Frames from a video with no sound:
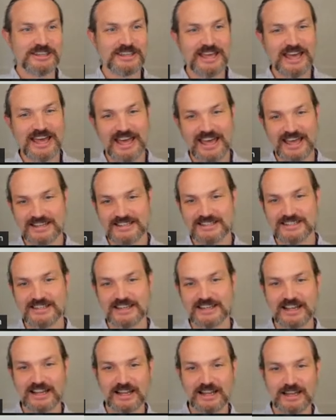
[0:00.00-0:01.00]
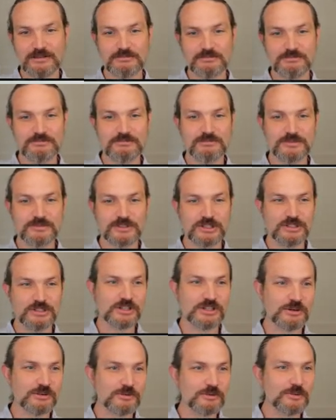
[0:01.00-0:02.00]
that um,
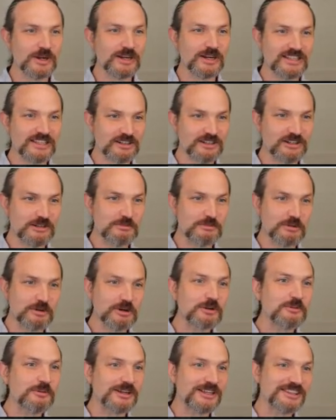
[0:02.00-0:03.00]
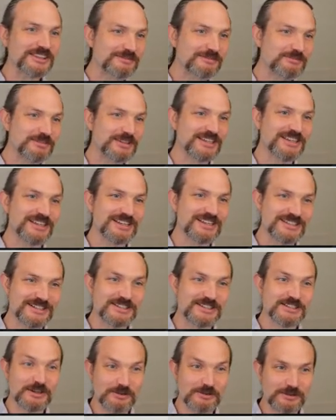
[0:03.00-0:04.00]
you don't want to get on board with
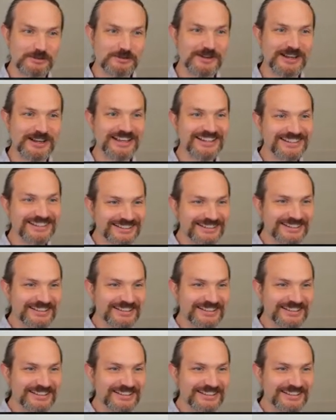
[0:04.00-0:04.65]
because it's going away.